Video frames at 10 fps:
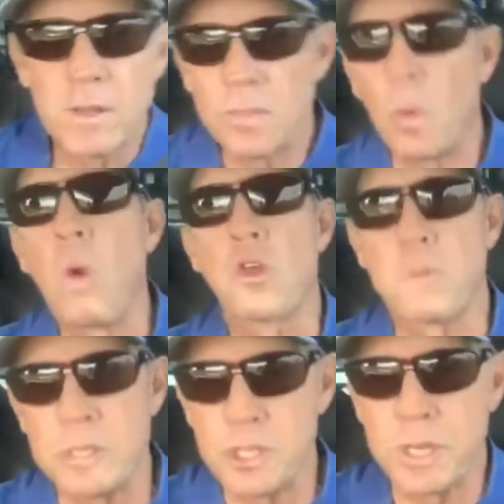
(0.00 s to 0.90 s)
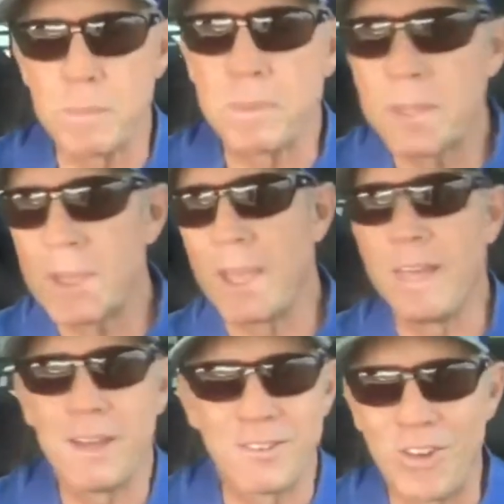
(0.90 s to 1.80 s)
the horsemanship,
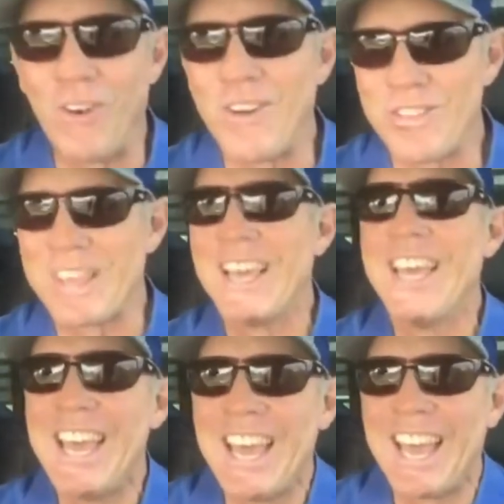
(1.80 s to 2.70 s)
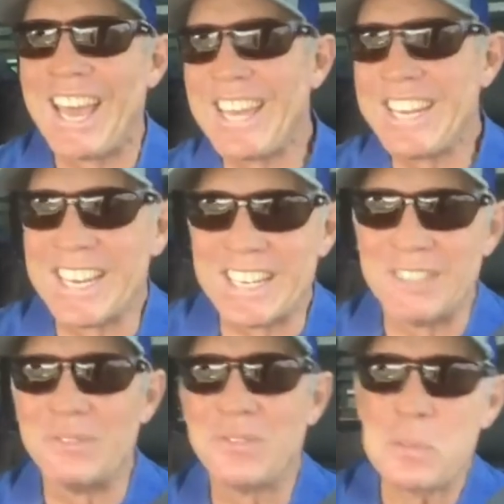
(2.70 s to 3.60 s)
of course. And
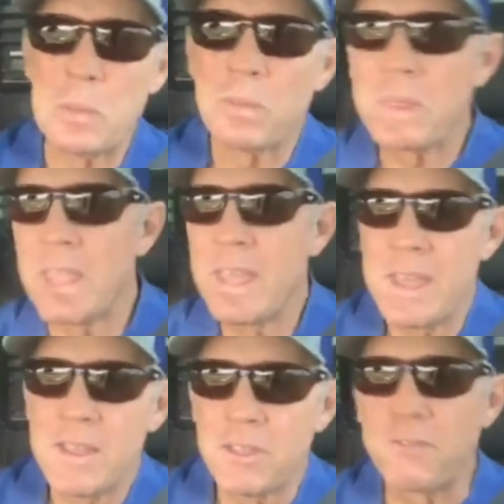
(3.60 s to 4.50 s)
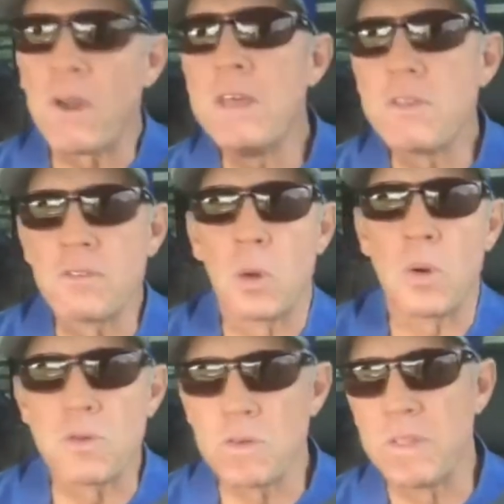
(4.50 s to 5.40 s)
the phrase, of
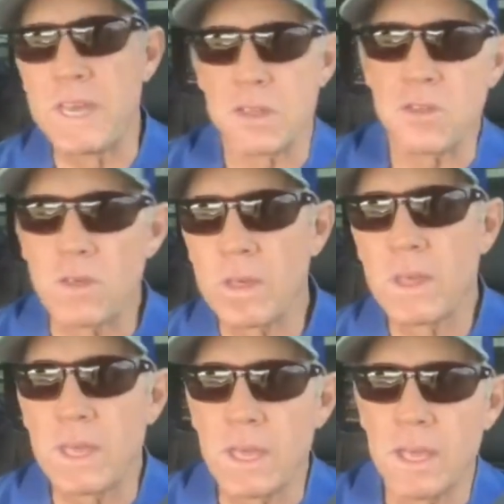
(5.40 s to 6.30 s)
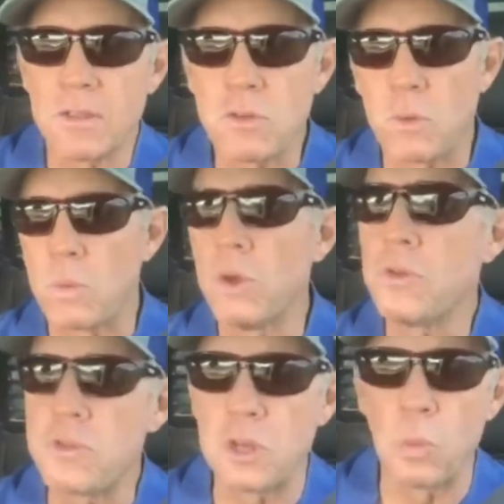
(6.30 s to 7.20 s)
course, is this. It's
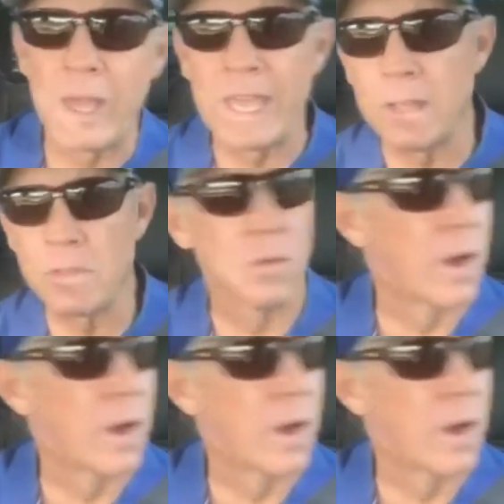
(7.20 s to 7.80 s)
roots and wings,